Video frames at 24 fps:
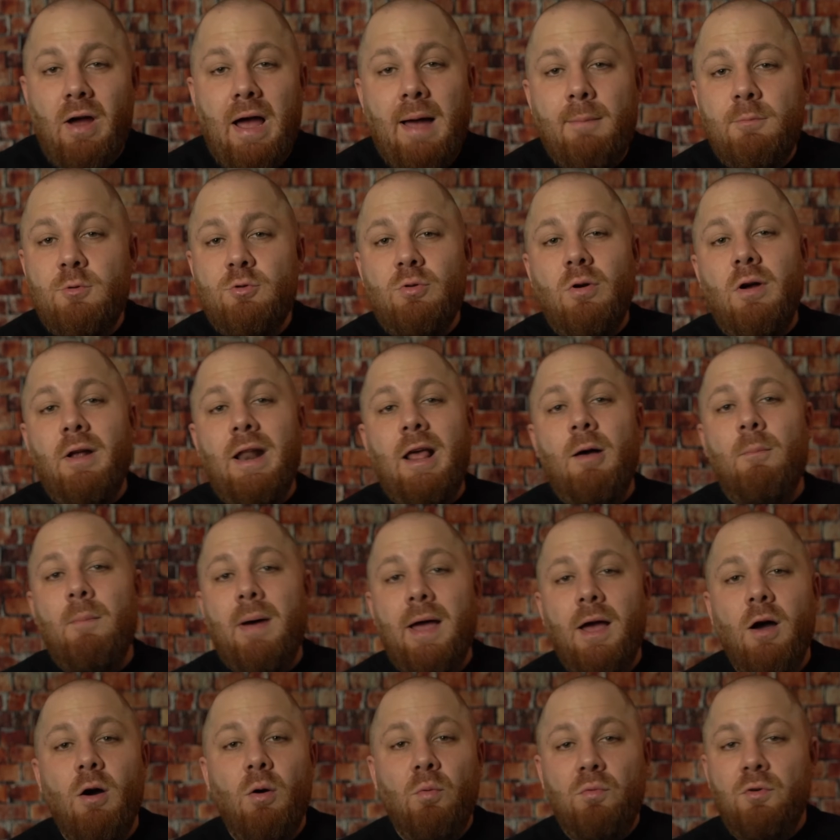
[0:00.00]
I'm drawing out
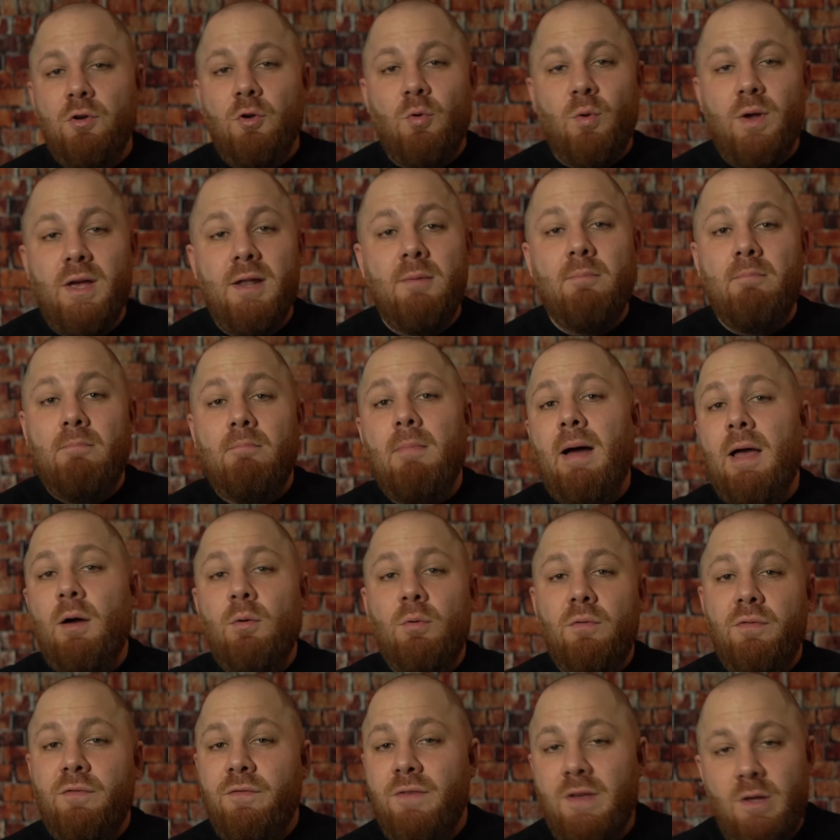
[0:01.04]
my own grid, my
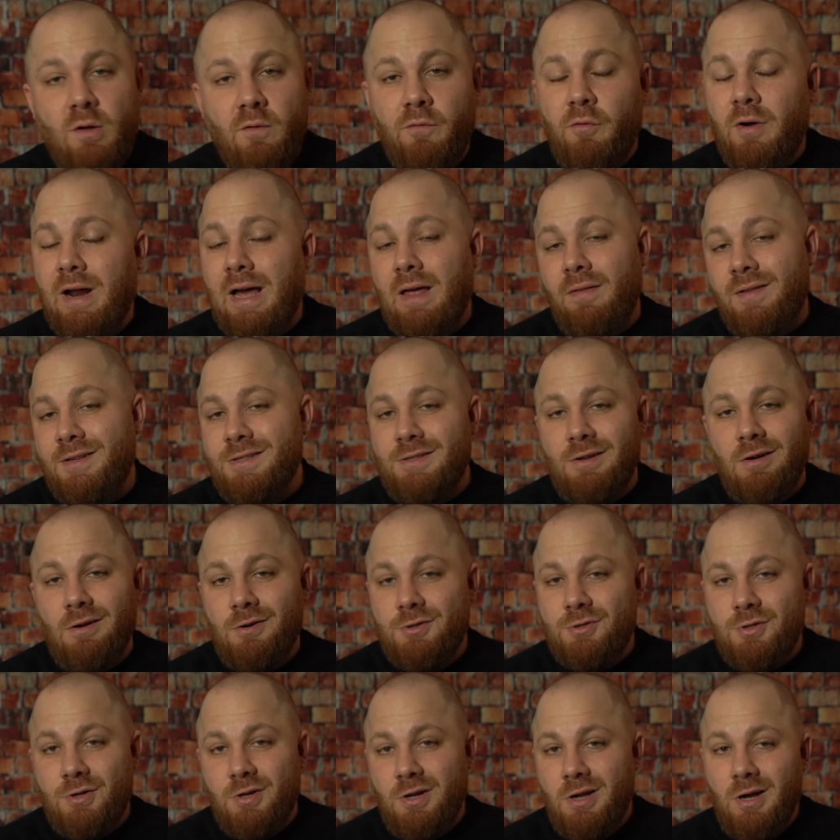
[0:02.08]
own feel for how the song
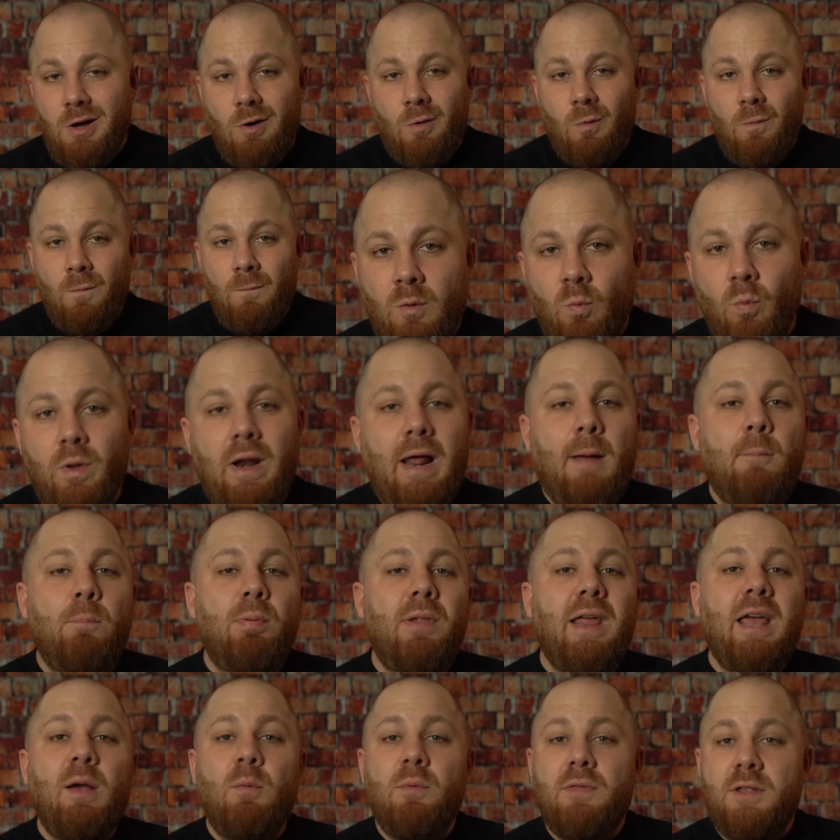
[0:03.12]
should go. When I'm
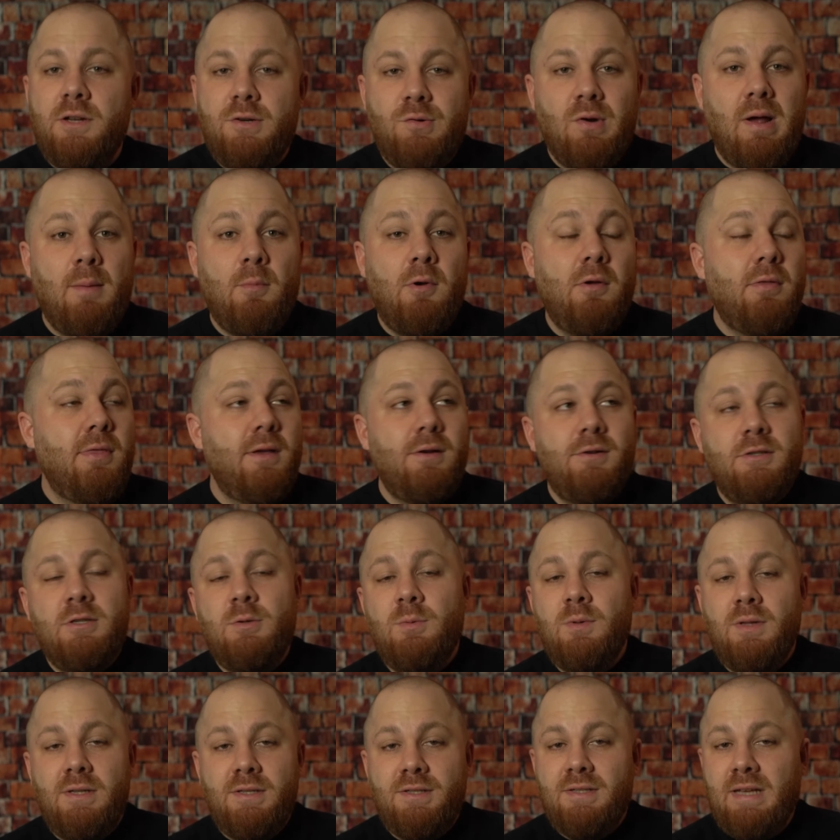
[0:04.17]
playing with a drummer, they're
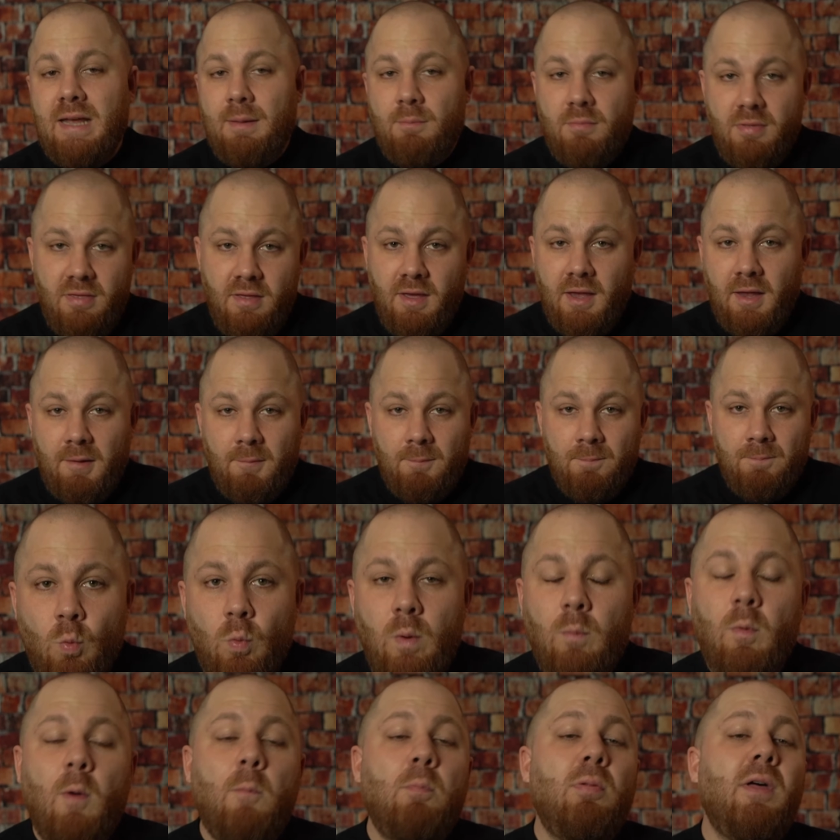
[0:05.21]
doing the same thing.
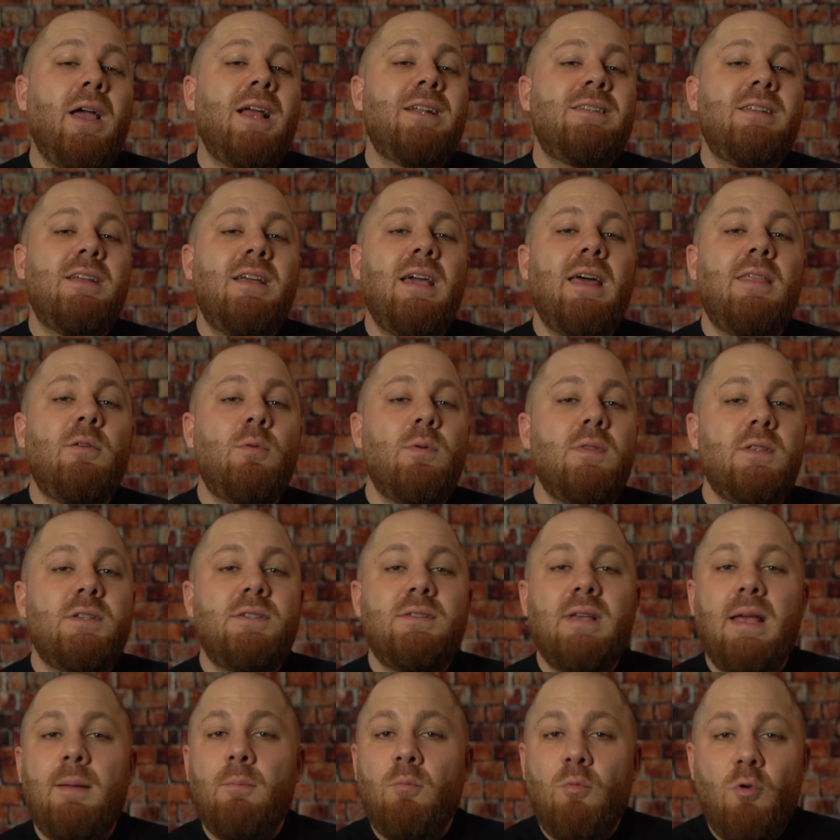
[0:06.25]
When we're playing together in the
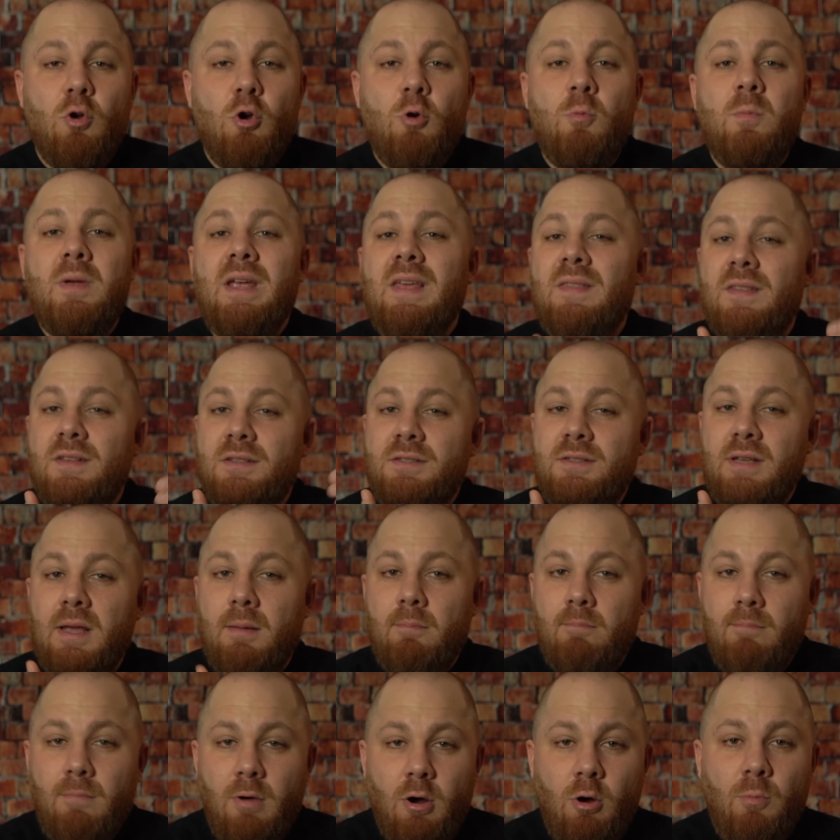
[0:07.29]
same room, in the same
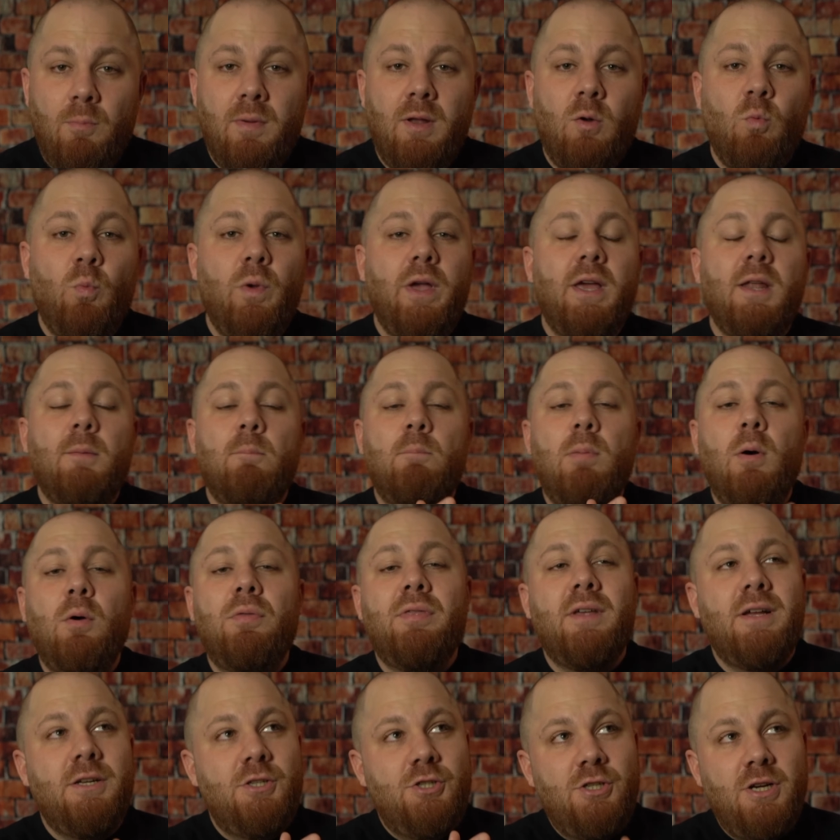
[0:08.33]
moment, we can
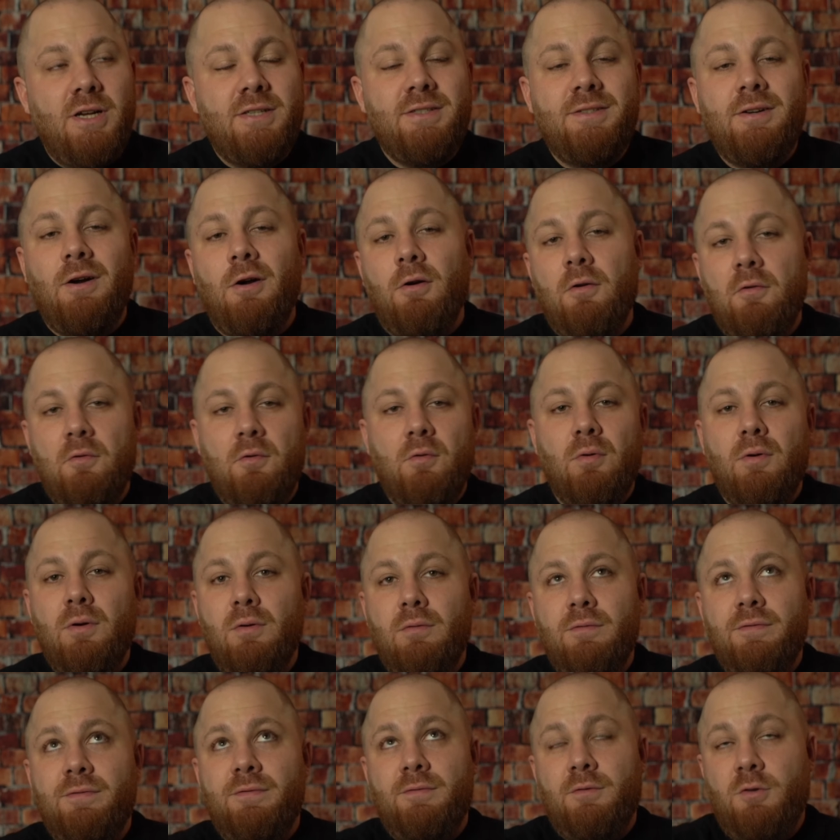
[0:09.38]
both adjust our
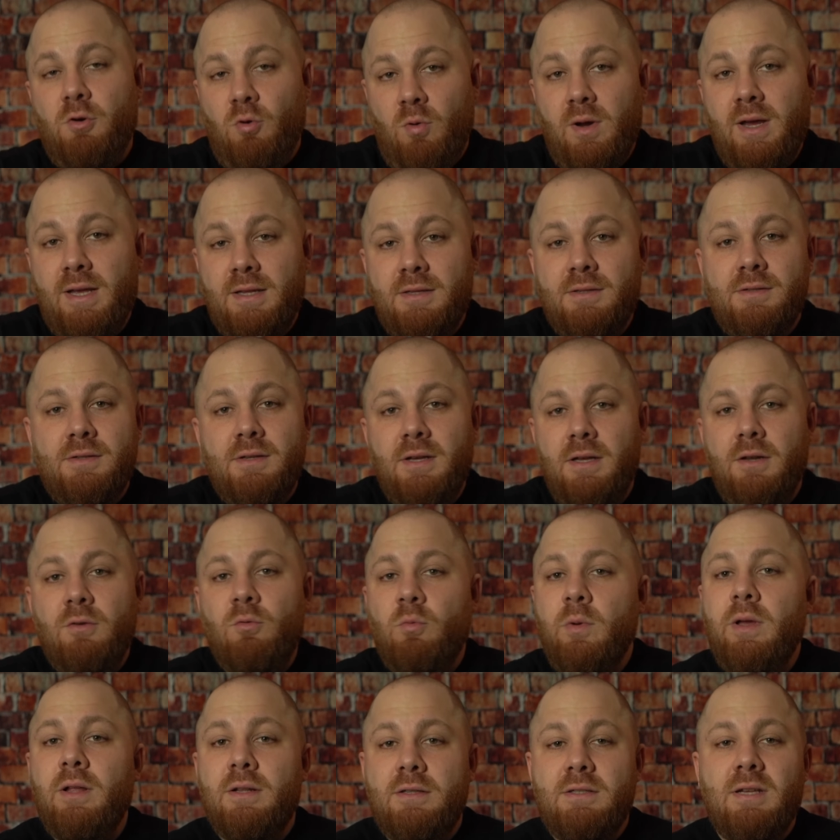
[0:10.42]
groove grids in
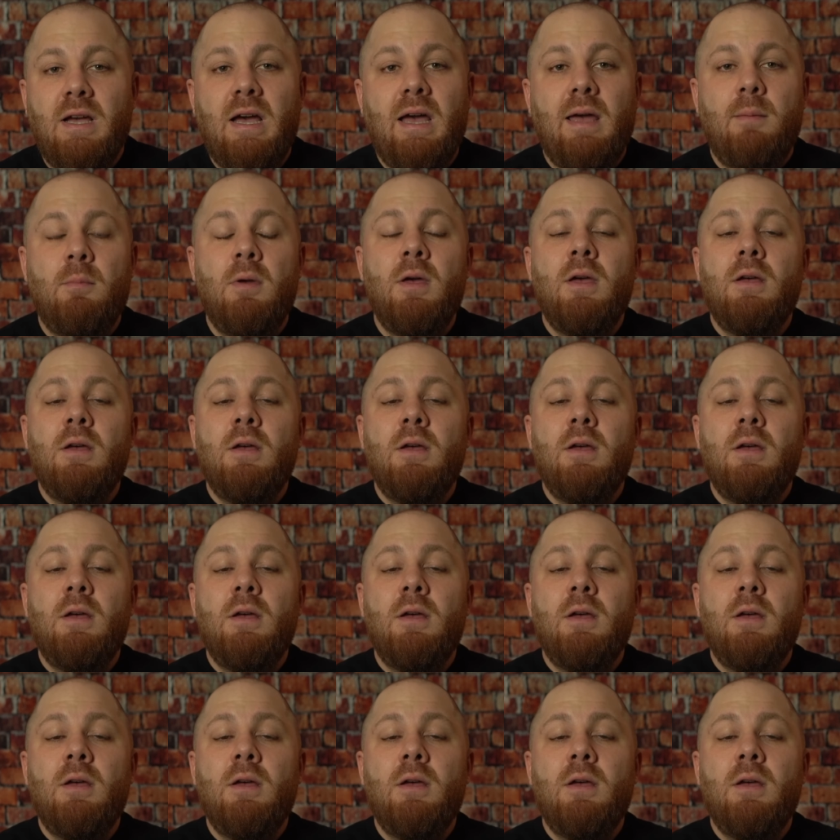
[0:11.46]
real time